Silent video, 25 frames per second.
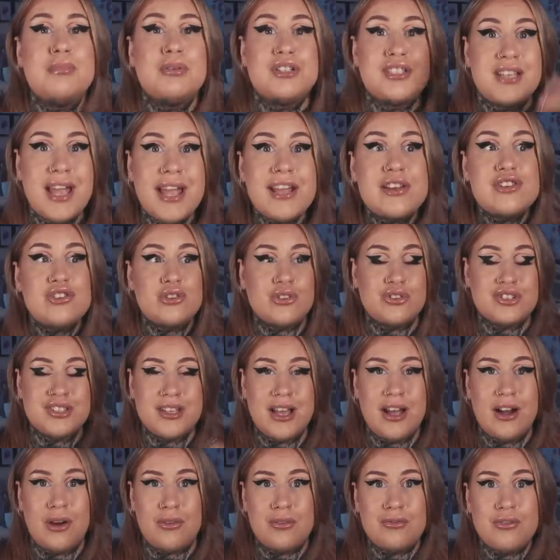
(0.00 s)
protect
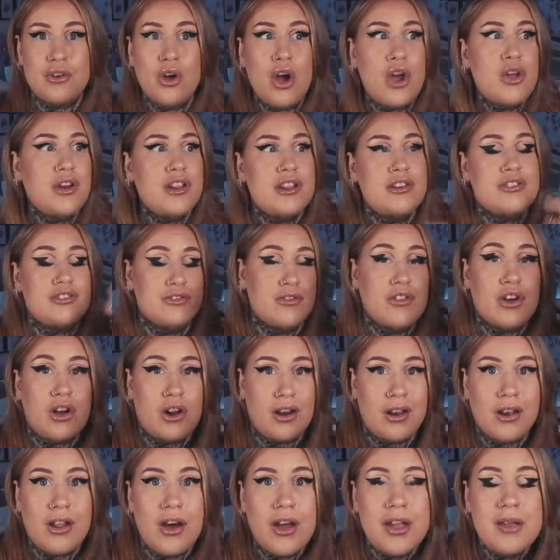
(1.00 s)
yourself not only the
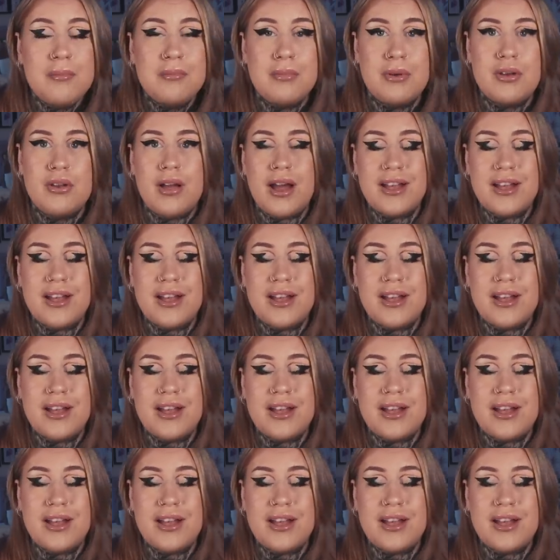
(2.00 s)
client but